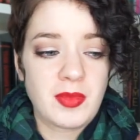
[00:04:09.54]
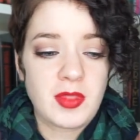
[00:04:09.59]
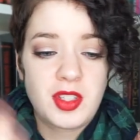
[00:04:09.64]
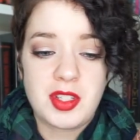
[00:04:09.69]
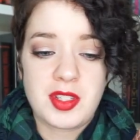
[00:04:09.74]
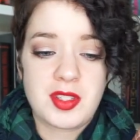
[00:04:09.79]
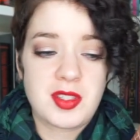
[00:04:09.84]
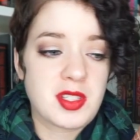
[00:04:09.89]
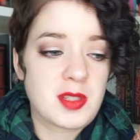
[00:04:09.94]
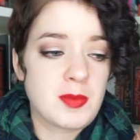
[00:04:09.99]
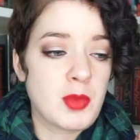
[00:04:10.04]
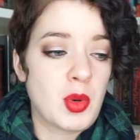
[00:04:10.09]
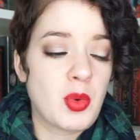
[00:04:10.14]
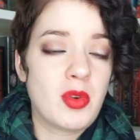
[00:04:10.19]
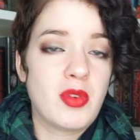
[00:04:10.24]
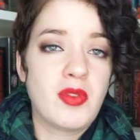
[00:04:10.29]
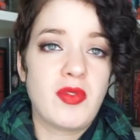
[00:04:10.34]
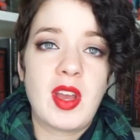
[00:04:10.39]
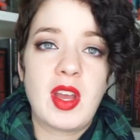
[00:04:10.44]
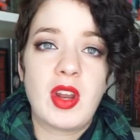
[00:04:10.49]
just this
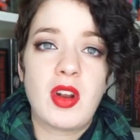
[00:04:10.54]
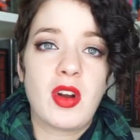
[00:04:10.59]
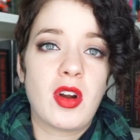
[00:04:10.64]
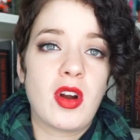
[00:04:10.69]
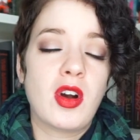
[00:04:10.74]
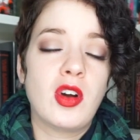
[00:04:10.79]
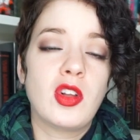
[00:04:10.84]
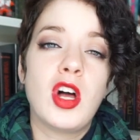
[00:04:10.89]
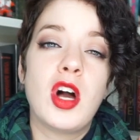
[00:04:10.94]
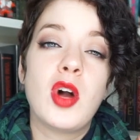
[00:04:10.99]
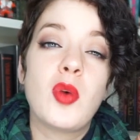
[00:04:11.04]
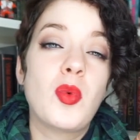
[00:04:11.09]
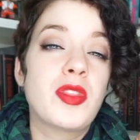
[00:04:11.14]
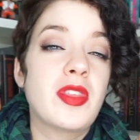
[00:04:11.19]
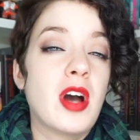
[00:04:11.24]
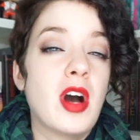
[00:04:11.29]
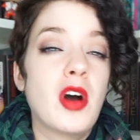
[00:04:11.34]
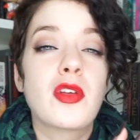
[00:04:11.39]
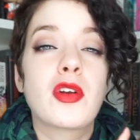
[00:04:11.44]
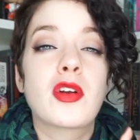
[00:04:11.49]
motivator, along
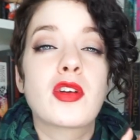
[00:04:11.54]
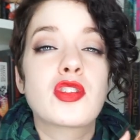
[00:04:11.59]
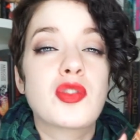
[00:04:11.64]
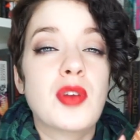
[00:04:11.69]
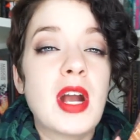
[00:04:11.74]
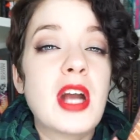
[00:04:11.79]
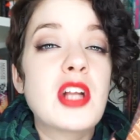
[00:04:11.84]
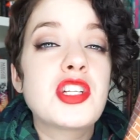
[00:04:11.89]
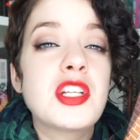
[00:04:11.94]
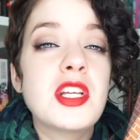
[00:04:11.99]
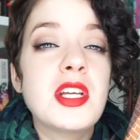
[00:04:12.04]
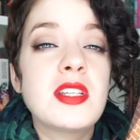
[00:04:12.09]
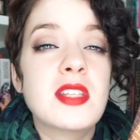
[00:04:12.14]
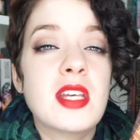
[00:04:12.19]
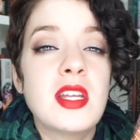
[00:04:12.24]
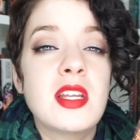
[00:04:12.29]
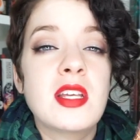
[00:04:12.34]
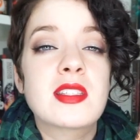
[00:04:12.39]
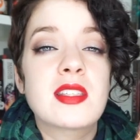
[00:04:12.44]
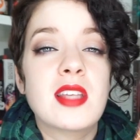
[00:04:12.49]
with other tragedies
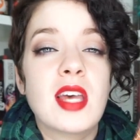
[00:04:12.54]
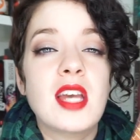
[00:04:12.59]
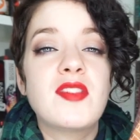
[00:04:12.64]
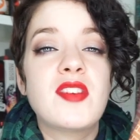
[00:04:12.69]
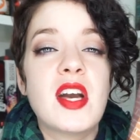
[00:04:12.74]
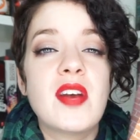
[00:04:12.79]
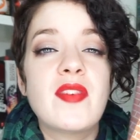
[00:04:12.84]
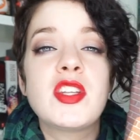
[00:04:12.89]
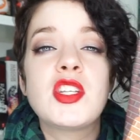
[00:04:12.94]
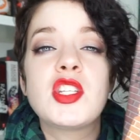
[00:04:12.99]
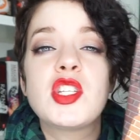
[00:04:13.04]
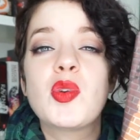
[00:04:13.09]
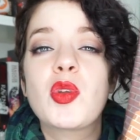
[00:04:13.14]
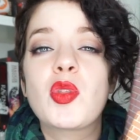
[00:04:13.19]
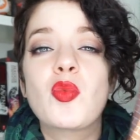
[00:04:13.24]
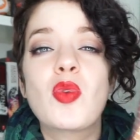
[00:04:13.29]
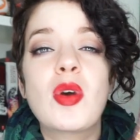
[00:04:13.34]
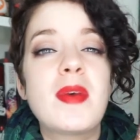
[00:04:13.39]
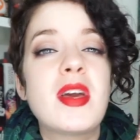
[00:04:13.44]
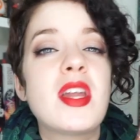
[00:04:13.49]
in his life having to do
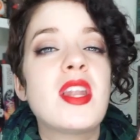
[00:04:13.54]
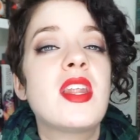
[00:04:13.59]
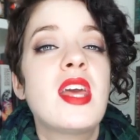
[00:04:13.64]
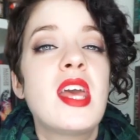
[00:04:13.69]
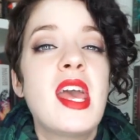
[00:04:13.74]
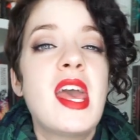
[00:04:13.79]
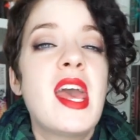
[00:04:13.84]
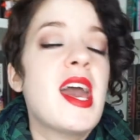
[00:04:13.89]
with women.